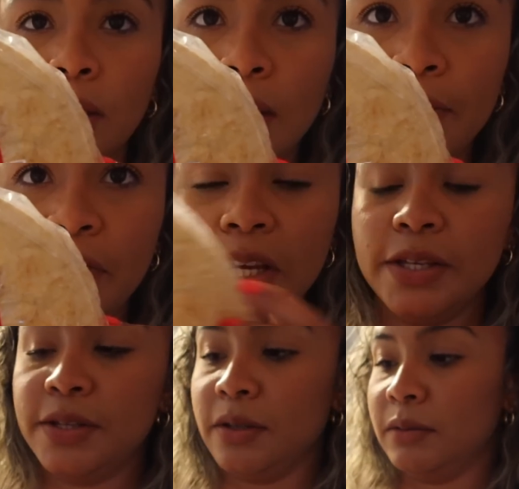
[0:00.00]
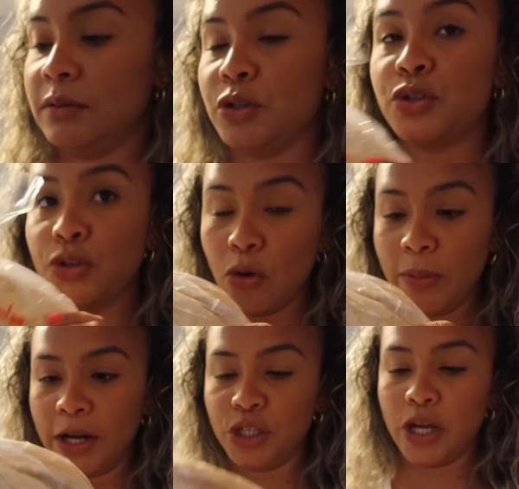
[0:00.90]
Love these so
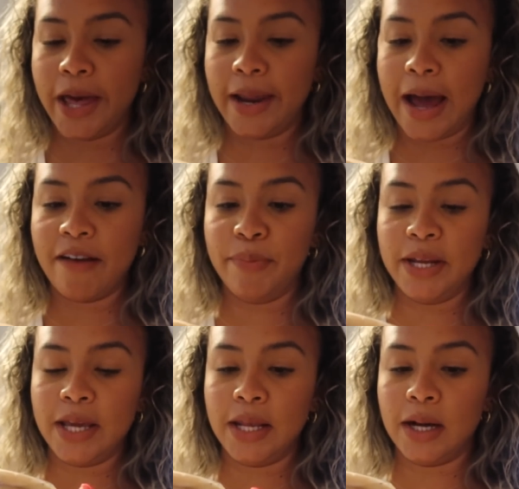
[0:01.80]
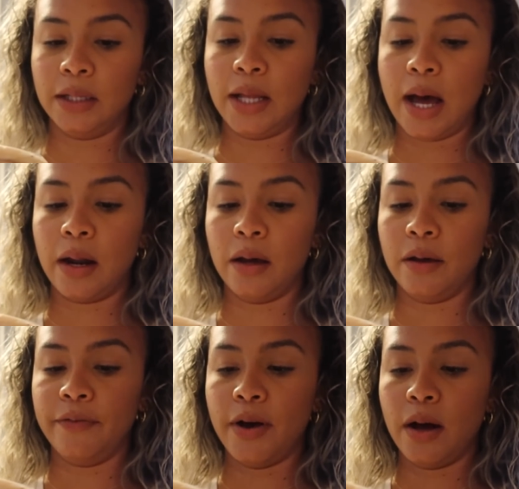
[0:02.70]
much. And I've been eating a lot
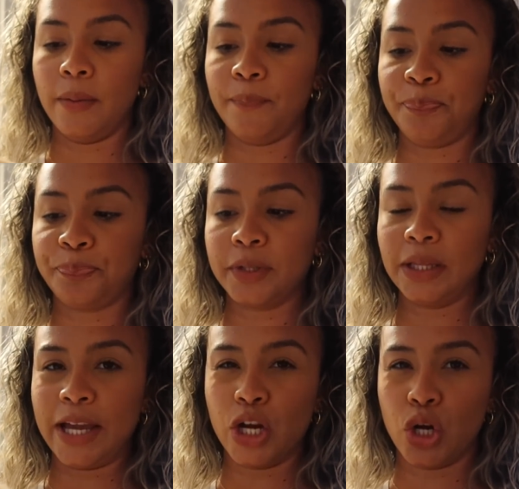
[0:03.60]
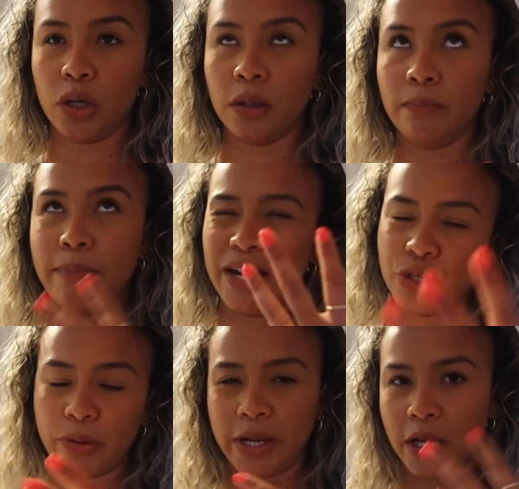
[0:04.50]
of like
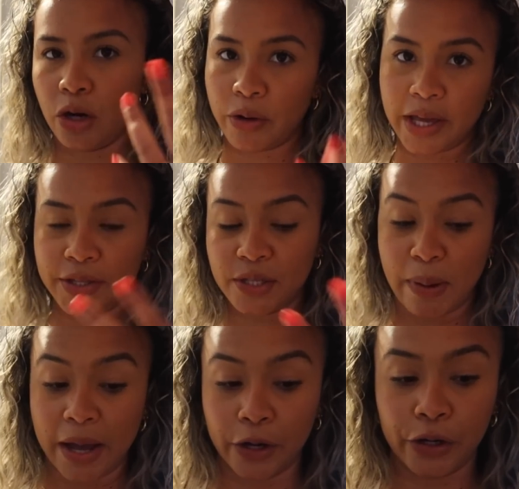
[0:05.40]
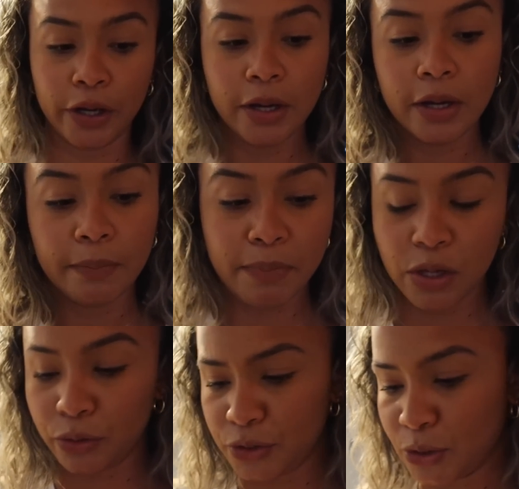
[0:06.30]
Mediterranean Greek inspired
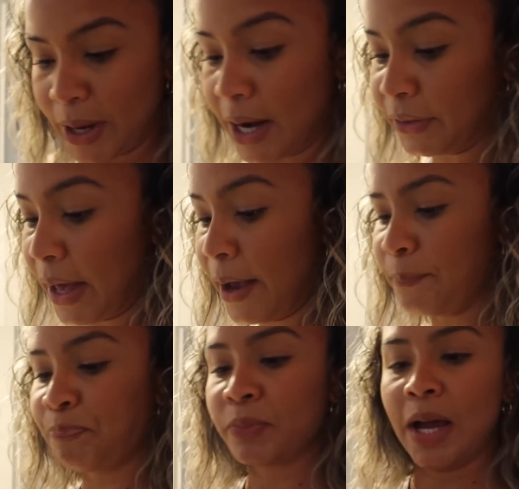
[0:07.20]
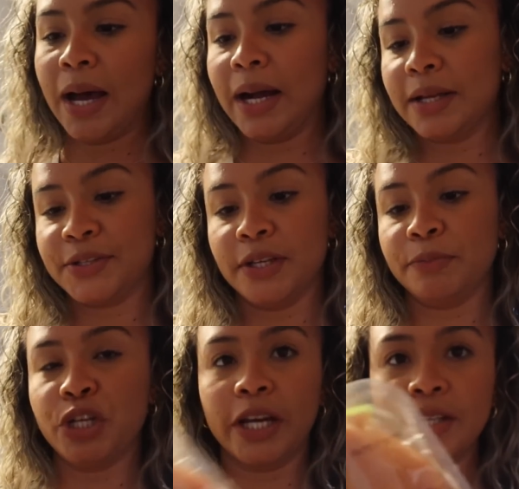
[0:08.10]
meals. So I got that. I got
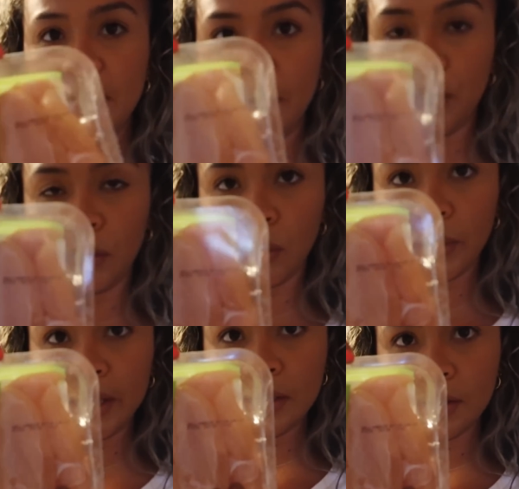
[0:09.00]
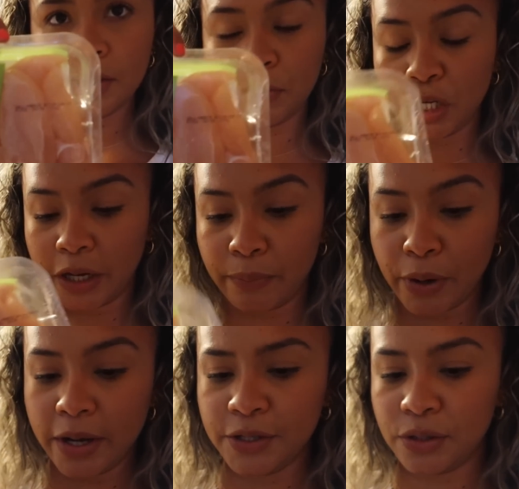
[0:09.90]
some chicken tenderloins, some chicken
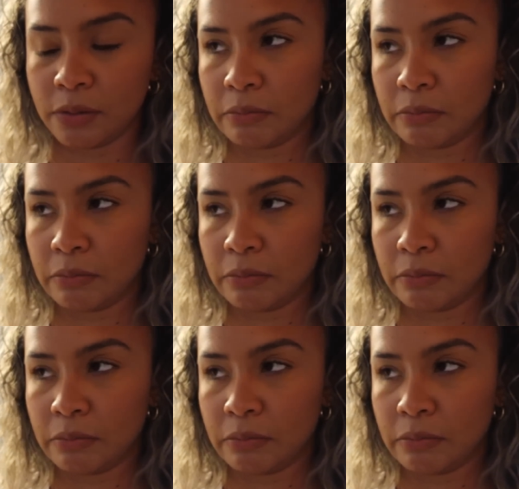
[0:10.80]
breast,